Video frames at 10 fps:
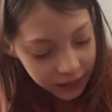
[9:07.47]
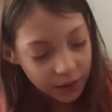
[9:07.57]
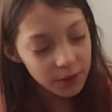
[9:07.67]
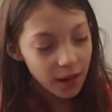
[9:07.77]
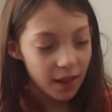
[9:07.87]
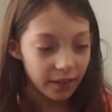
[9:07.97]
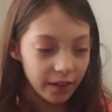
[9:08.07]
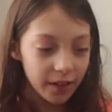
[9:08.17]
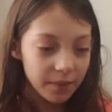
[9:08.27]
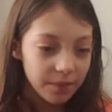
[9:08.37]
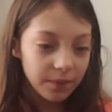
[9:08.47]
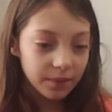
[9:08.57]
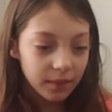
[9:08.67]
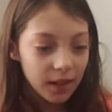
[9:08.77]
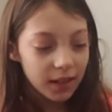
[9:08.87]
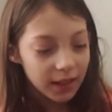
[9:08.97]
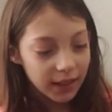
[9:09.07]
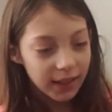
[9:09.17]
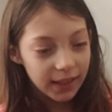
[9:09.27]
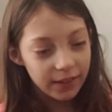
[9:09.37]
to color
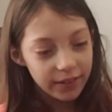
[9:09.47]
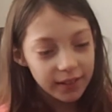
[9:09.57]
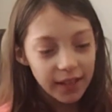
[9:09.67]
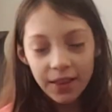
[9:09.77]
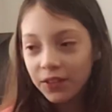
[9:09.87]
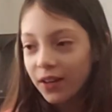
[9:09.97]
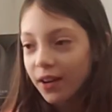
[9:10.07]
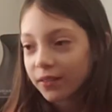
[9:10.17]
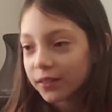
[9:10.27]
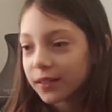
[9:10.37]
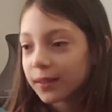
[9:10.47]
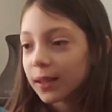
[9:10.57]
the ears and the nose.